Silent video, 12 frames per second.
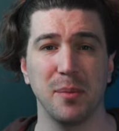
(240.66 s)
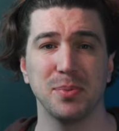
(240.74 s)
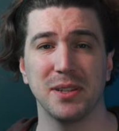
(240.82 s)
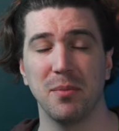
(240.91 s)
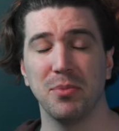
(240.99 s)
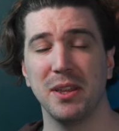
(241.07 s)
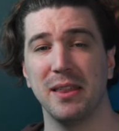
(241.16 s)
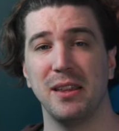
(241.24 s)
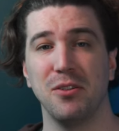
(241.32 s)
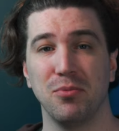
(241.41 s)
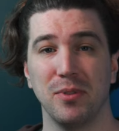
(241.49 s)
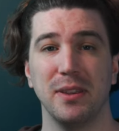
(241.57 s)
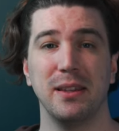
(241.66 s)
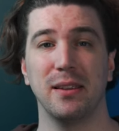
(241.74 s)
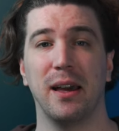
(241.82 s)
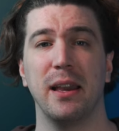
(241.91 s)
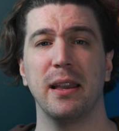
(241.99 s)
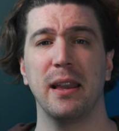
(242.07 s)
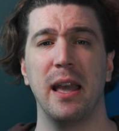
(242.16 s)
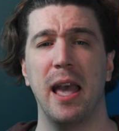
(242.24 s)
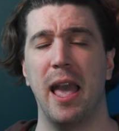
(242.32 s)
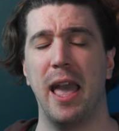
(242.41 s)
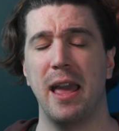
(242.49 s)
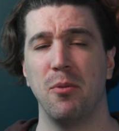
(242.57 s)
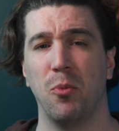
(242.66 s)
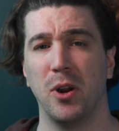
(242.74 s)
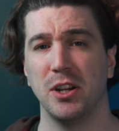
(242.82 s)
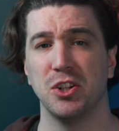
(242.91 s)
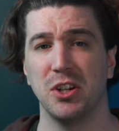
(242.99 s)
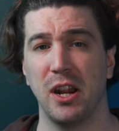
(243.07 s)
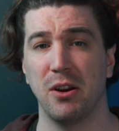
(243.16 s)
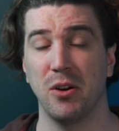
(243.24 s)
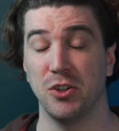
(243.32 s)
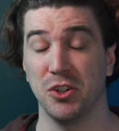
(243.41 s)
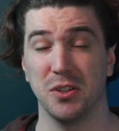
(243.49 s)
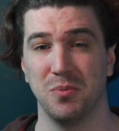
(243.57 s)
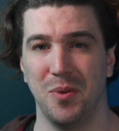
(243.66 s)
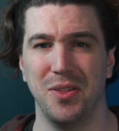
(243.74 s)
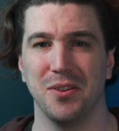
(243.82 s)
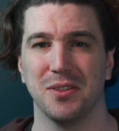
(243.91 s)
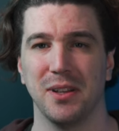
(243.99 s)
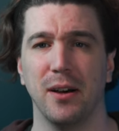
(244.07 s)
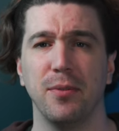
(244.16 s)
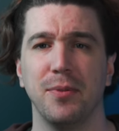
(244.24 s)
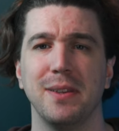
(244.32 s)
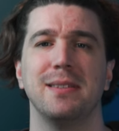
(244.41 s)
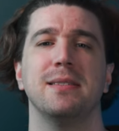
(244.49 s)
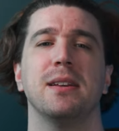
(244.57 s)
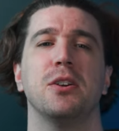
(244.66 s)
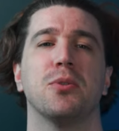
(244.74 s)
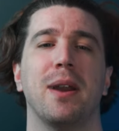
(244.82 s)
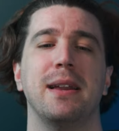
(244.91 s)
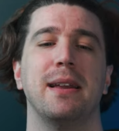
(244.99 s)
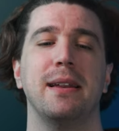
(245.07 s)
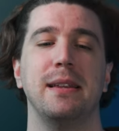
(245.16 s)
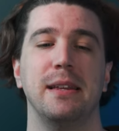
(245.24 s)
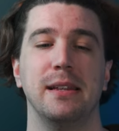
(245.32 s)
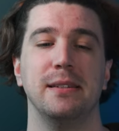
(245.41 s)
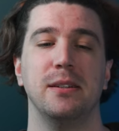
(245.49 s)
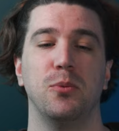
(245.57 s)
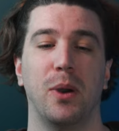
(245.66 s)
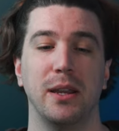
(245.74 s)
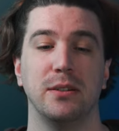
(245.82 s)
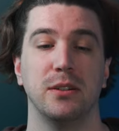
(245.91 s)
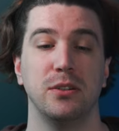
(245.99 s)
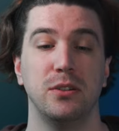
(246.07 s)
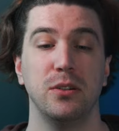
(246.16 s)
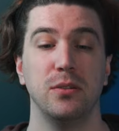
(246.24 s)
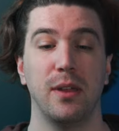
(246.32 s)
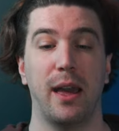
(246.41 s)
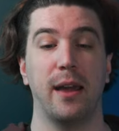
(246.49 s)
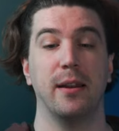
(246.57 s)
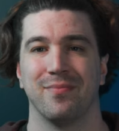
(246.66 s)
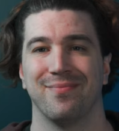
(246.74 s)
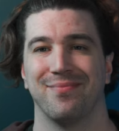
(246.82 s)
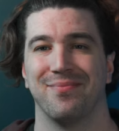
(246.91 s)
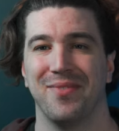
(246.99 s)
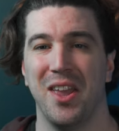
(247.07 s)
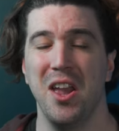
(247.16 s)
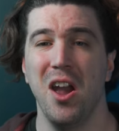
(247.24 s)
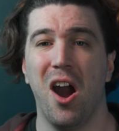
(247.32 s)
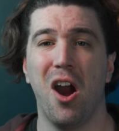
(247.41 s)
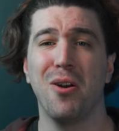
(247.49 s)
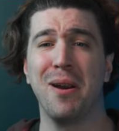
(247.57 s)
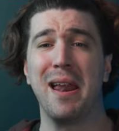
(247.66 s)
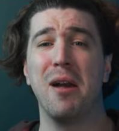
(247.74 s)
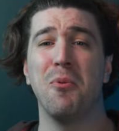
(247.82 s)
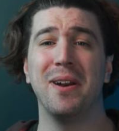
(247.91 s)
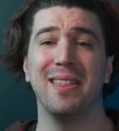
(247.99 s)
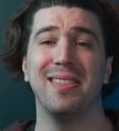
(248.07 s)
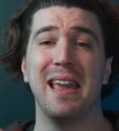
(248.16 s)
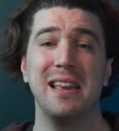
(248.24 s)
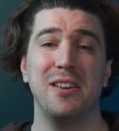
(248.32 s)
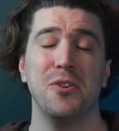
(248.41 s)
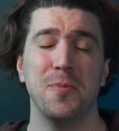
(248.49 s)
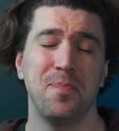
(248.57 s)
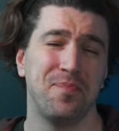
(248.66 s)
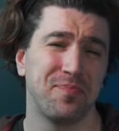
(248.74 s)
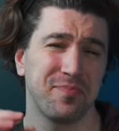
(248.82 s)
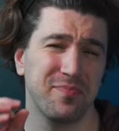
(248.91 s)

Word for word: up something that you really like and want to share it just with yourself, this is a great and easy way to do that. All right, I want to thank you